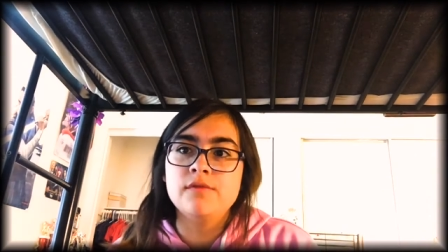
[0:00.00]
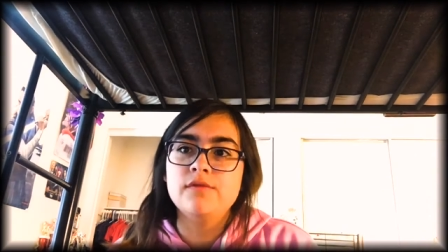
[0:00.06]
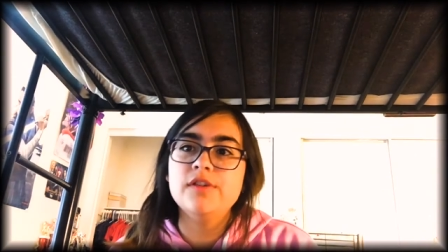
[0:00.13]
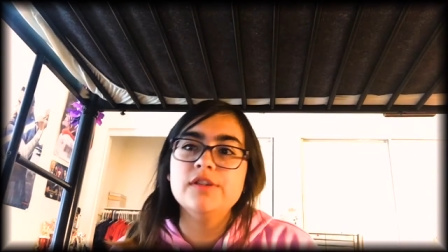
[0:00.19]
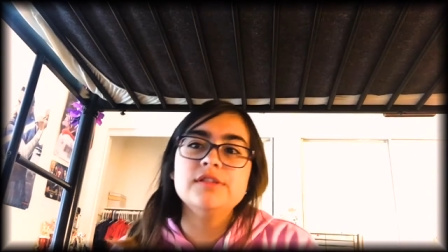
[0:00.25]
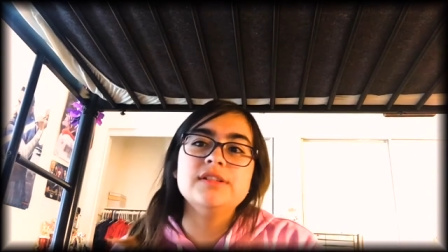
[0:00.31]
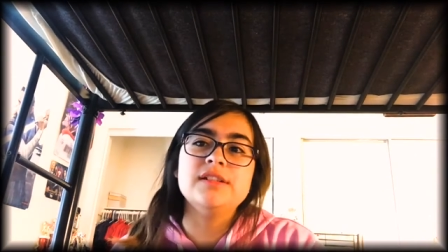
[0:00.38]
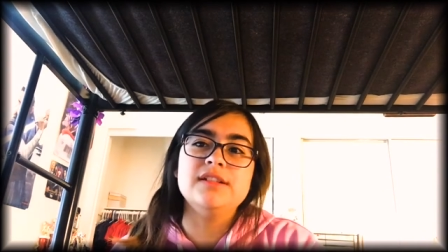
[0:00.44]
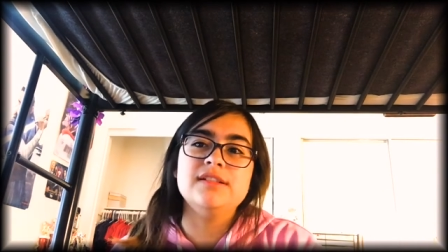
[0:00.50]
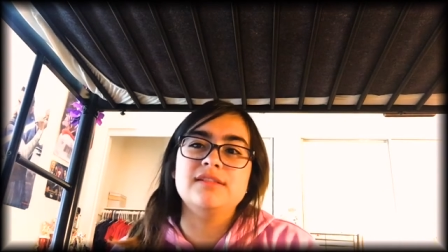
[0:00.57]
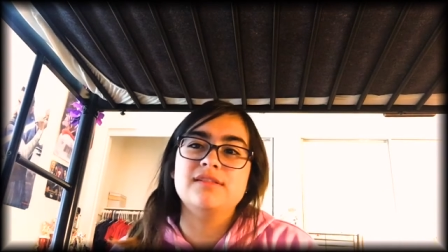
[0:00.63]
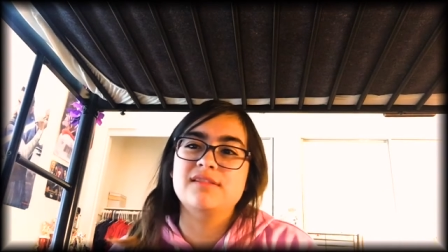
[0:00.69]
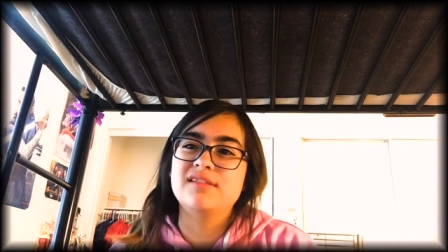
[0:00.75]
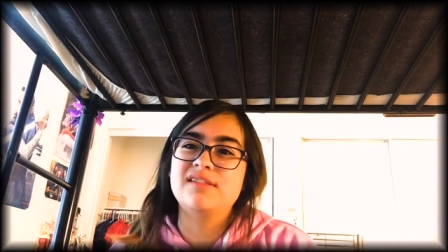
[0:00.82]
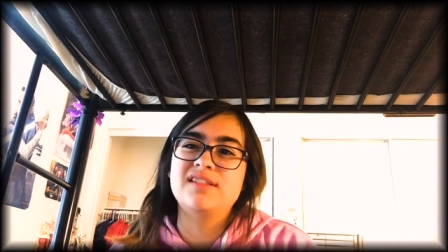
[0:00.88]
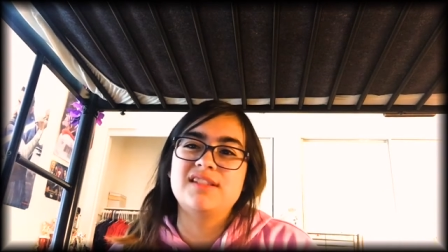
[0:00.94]

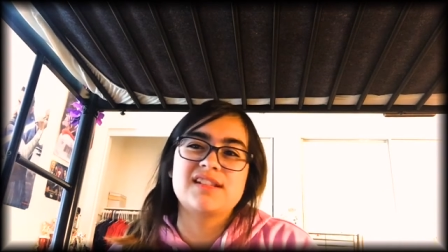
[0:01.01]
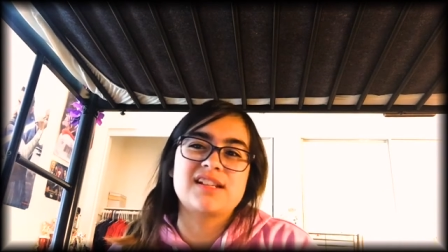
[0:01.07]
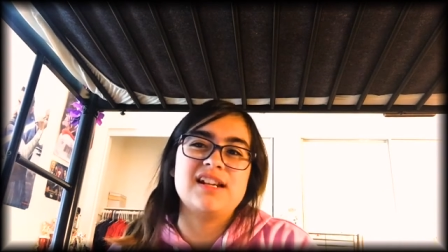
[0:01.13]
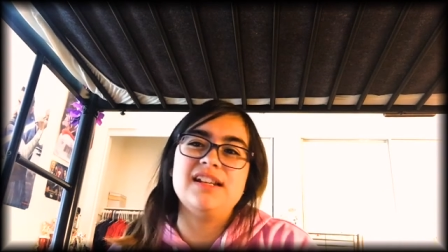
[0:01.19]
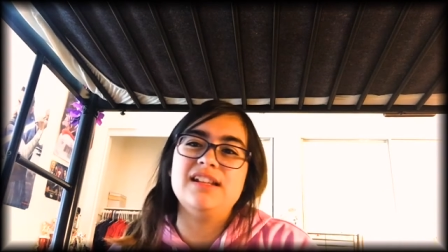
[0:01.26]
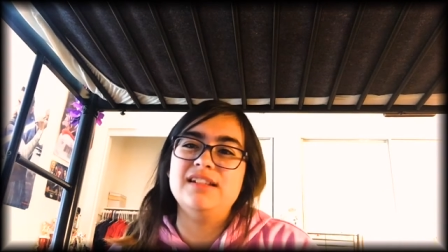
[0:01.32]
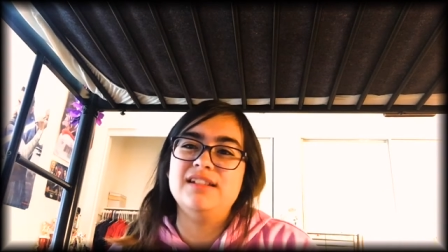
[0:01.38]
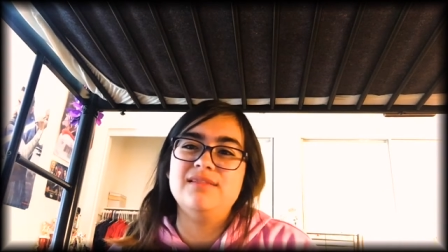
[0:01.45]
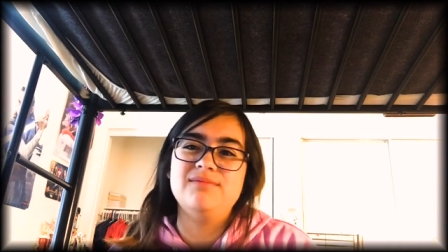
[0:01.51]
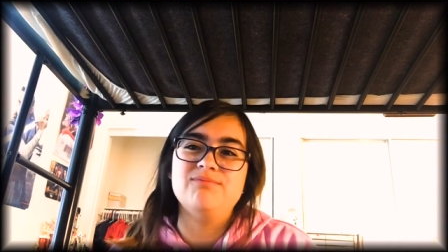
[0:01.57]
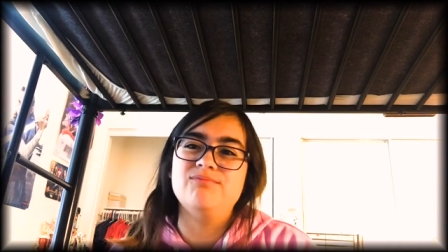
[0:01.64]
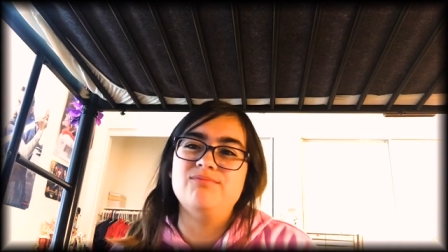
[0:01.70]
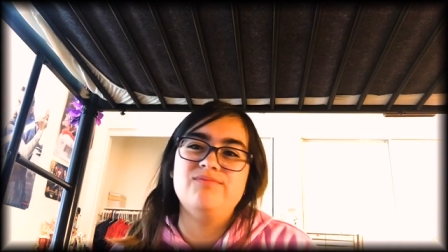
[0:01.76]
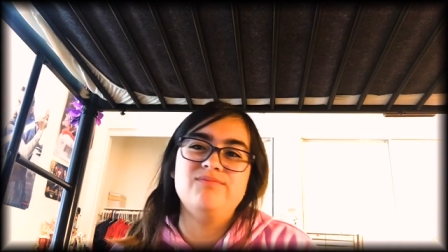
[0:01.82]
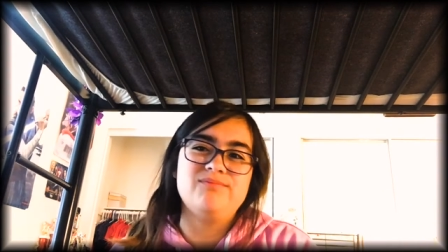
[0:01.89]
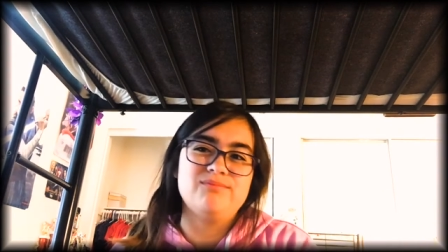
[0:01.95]
Villain's kind of
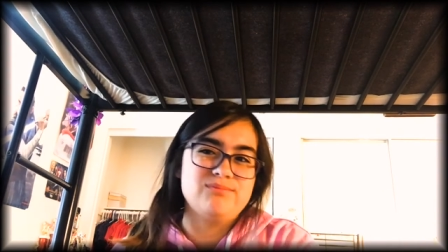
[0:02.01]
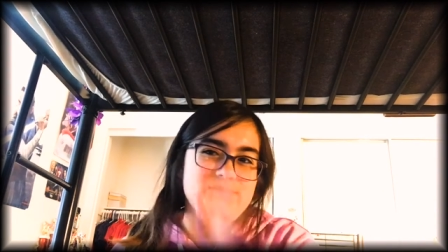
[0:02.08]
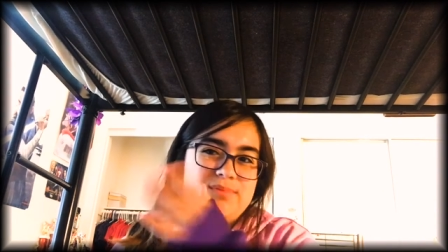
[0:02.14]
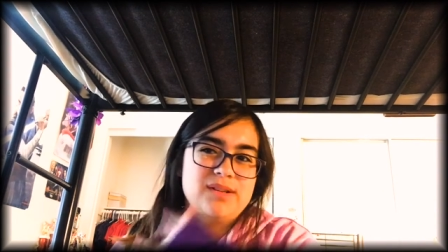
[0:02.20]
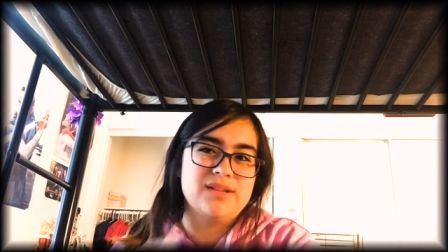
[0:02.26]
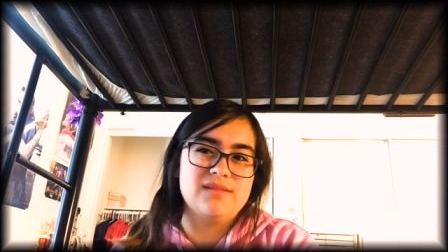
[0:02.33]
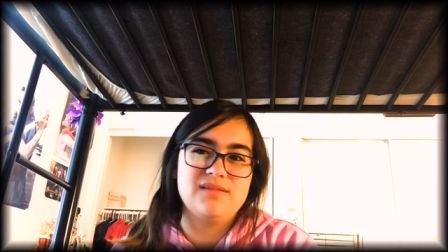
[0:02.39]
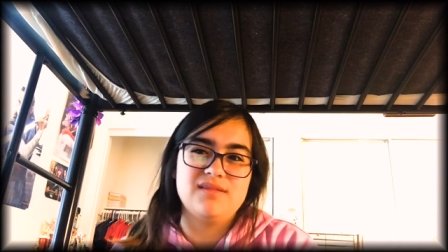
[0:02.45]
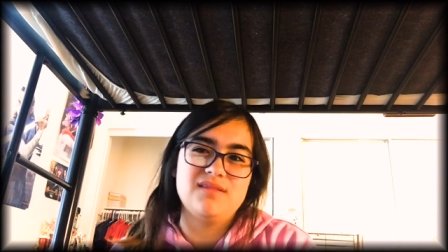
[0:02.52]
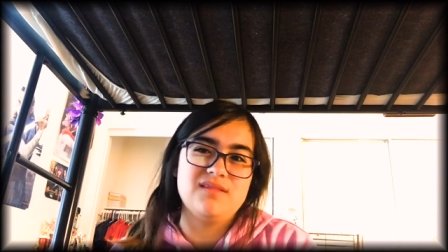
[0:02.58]
but